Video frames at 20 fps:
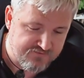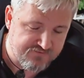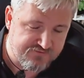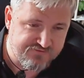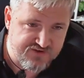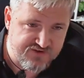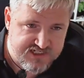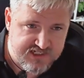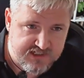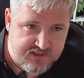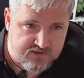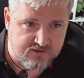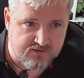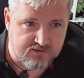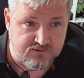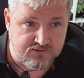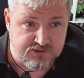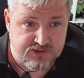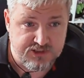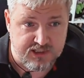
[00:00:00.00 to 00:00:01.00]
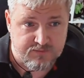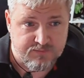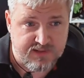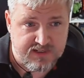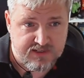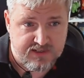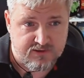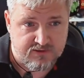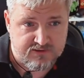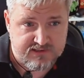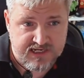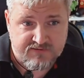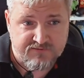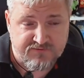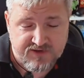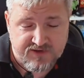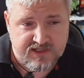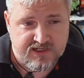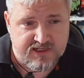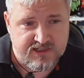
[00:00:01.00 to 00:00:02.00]
physical GPUs,
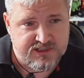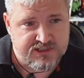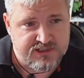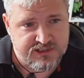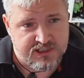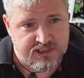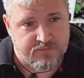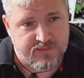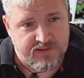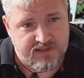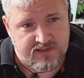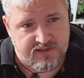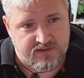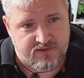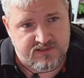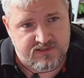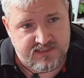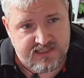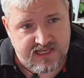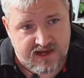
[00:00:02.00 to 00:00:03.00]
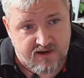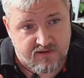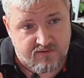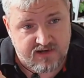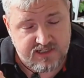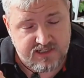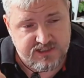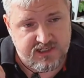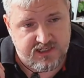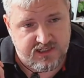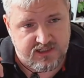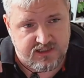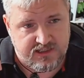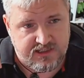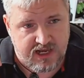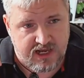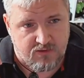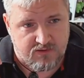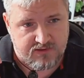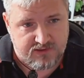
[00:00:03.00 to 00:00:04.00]
NVIDIA GPUs that are actually going to
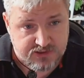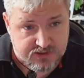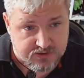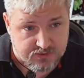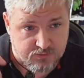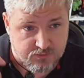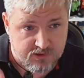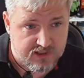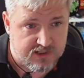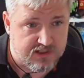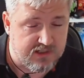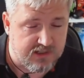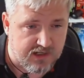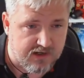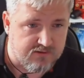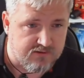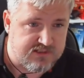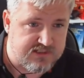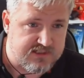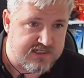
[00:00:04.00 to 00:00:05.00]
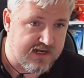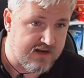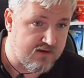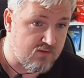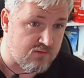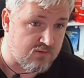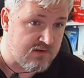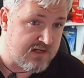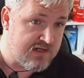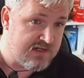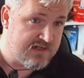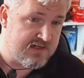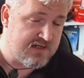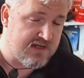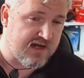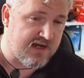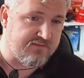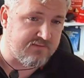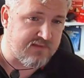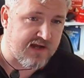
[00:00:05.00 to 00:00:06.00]
go and do workload to say, oh,
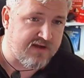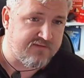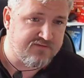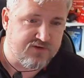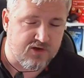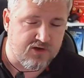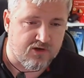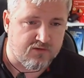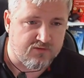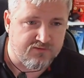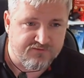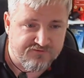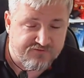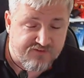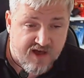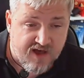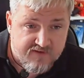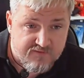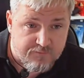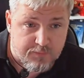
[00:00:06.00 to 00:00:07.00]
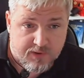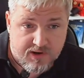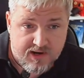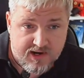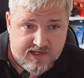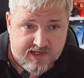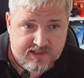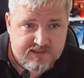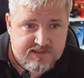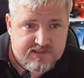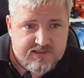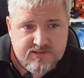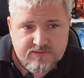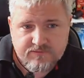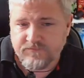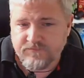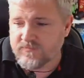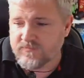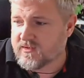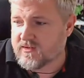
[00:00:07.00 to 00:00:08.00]
i I've got five brains.
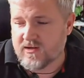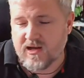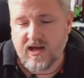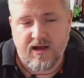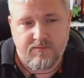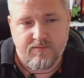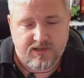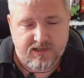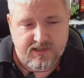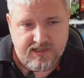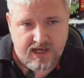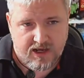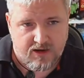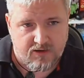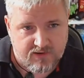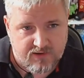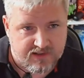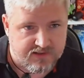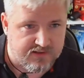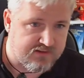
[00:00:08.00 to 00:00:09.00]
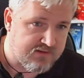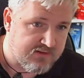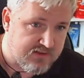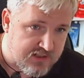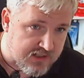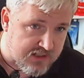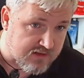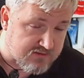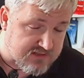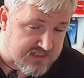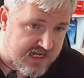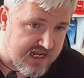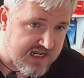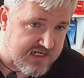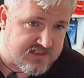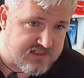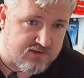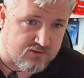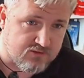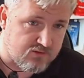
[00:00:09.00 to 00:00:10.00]
I'm going to go and, you know,
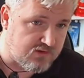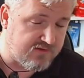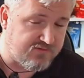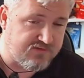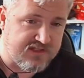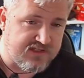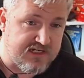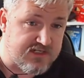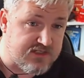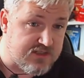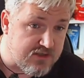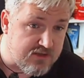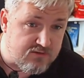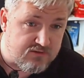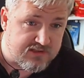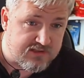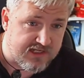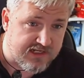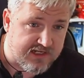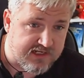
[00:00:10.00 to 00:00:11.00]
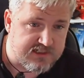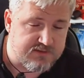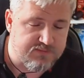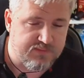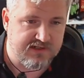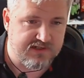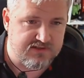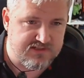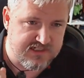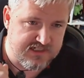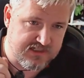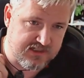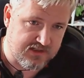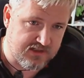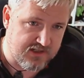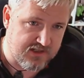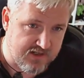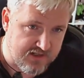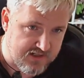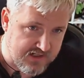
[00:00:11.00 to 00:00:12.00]
test all of these new things because it's
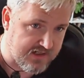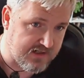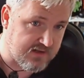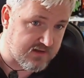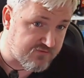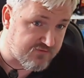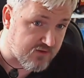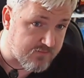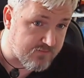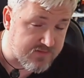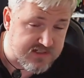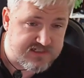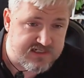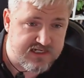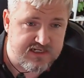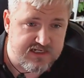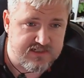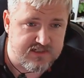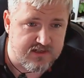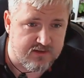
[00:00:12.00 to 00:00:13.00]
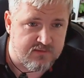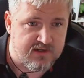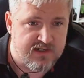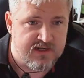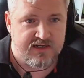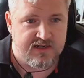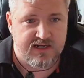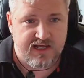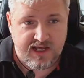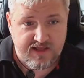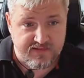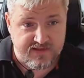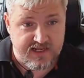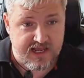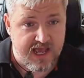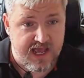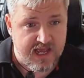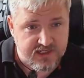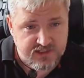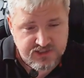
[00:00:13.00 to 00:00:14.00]
learning from the system at
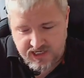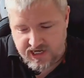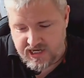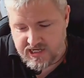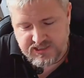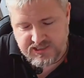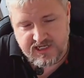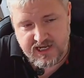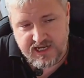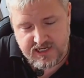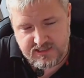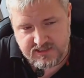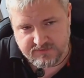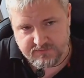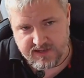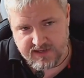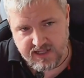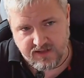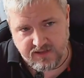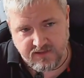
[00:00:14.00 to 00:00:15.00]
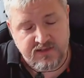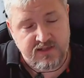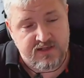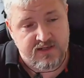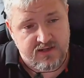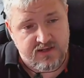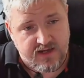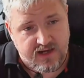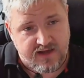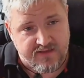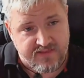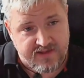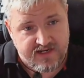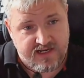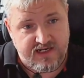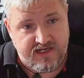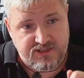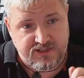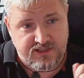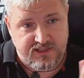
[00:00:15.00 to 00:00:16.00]
the edge, edge, edge ML and then
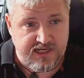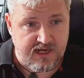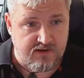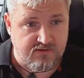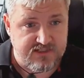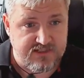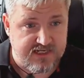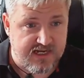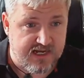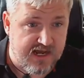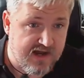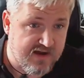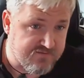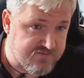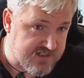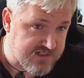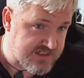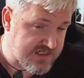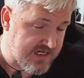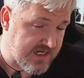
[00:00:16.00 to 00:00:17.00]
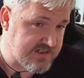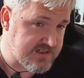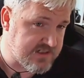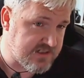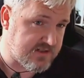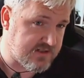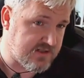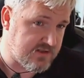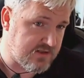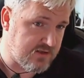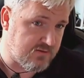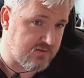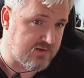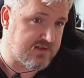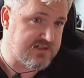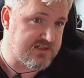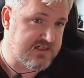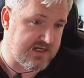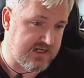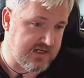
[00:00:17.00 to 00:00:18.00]
actually go and say, I've detected a
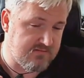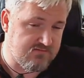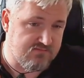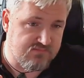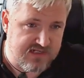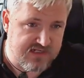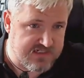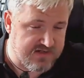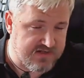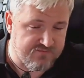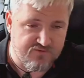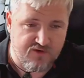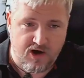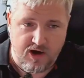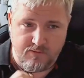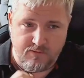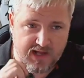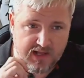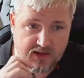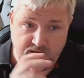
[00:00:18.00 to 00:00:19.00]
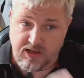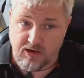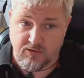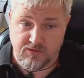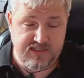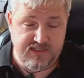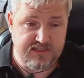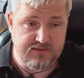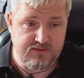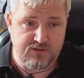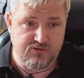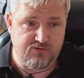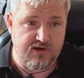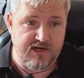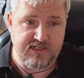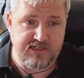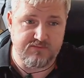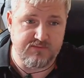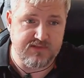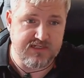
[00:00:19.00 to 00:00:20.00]
nuance in this environment. I'll go and
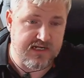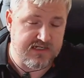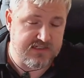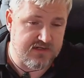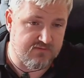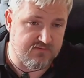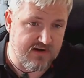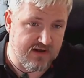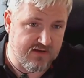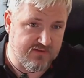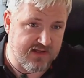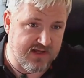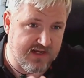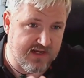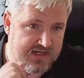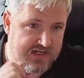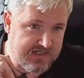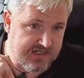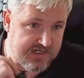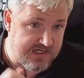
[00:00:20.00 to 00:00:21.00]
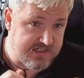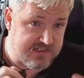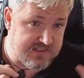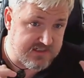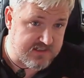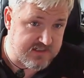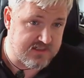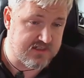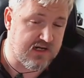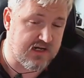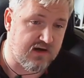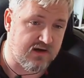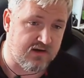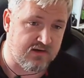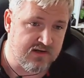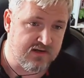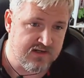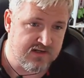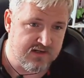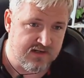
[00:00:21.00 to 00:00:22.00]
create some tests around that. It needs to
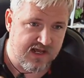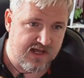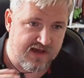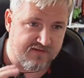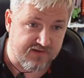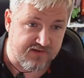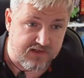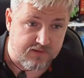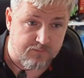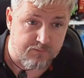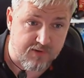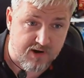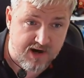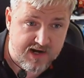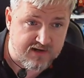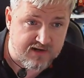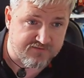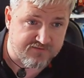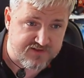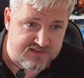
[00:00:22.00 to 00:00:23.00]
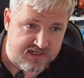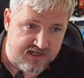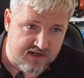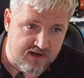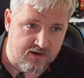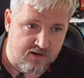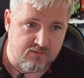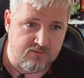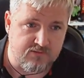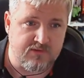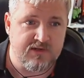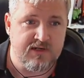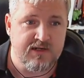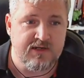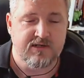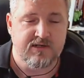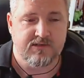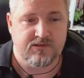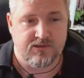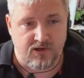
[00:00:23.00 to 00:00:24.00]
start having a brain of its own,
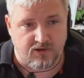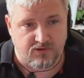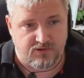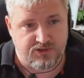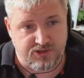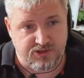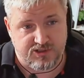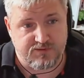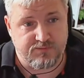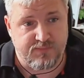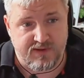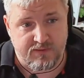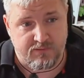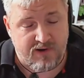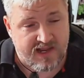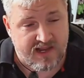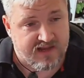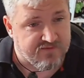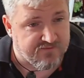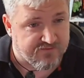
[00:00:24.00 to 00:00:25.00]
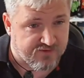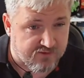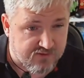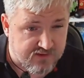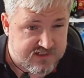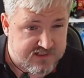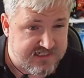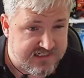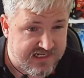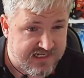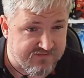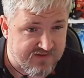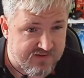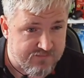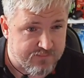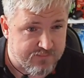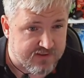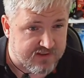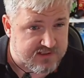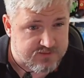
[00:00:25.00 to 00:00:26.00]
not just be waiting for us to give
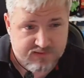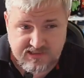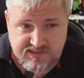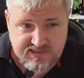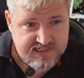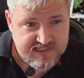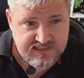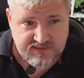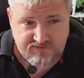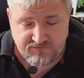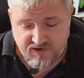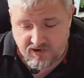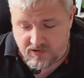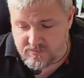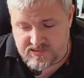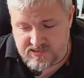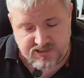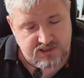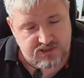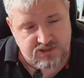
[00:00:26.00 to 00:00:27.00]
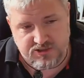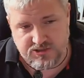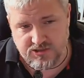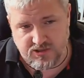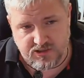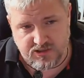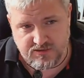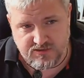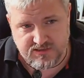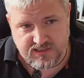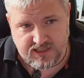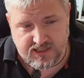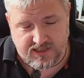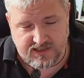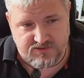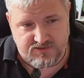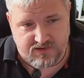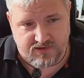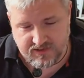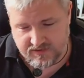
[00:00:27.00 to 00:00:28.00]
inputs because these environments are just not
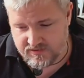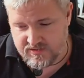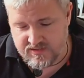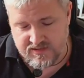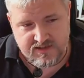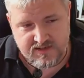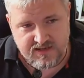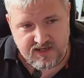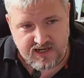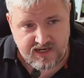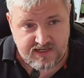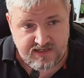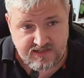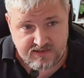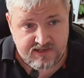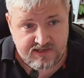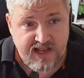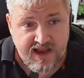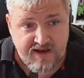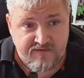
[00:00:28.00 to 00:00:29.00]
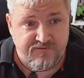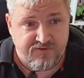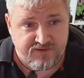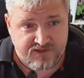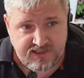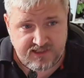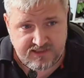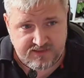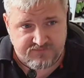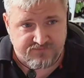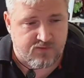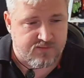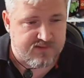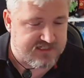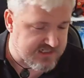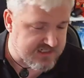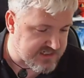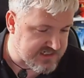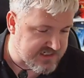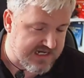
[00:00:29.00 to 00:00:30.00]
utilized, right? And everything from a
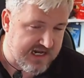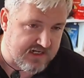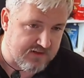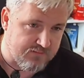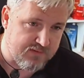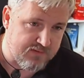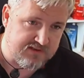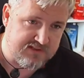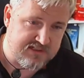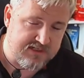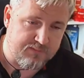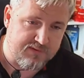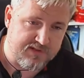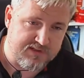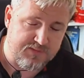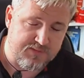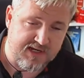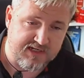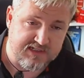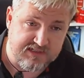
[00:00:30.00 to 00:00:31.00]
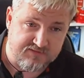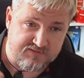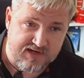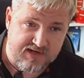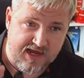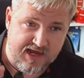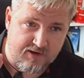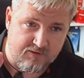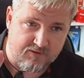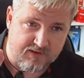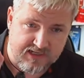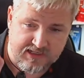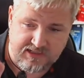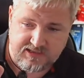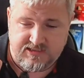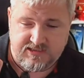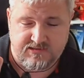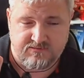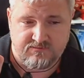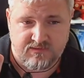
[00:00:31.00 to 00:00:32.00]
sustainability perspective now
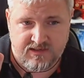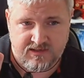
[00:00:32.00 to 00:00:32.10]
is